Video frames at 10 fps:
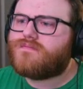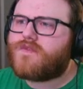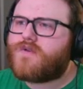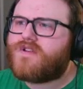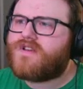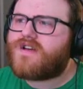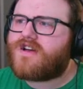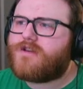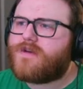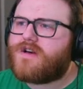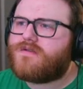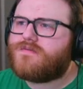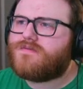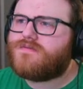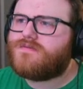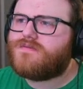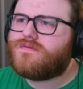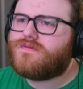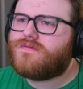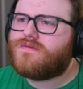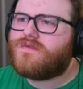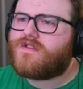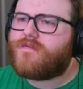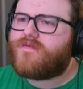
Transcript: What are they talking about? It's been